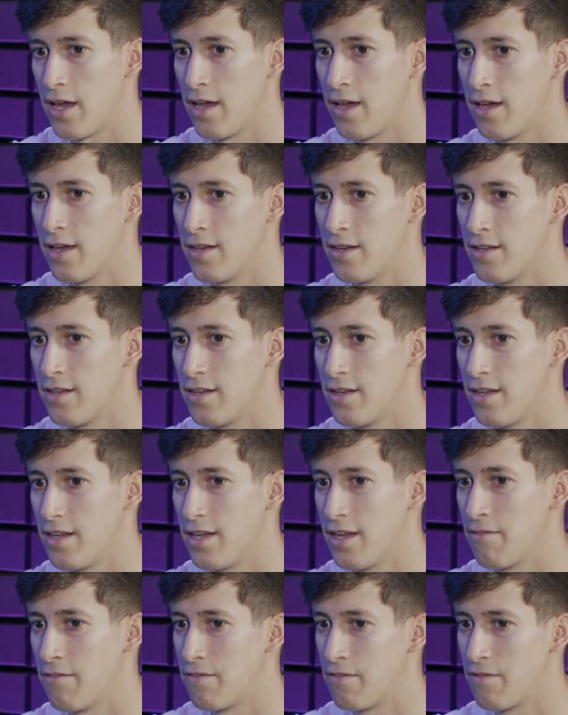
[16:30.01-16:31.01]
and
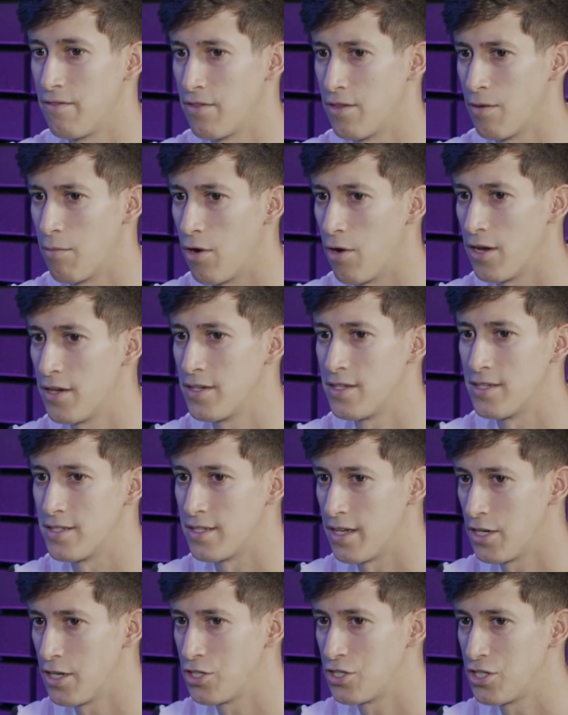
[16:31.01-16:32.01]
if the
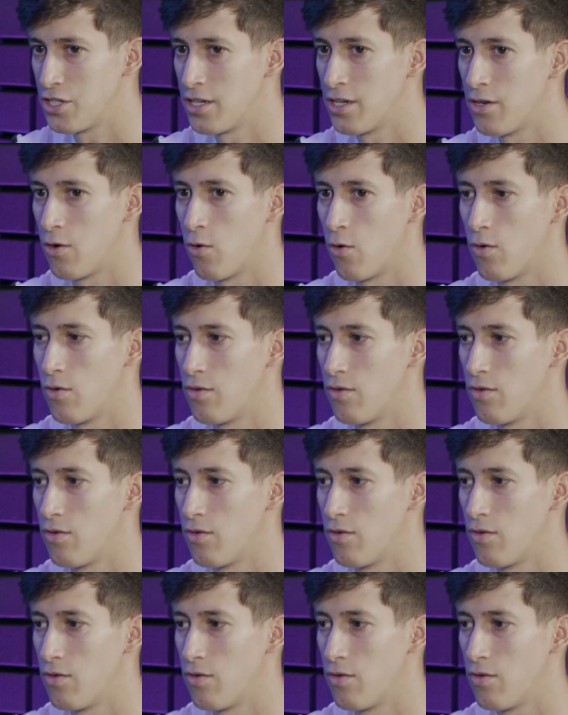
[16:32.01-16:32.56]
monetization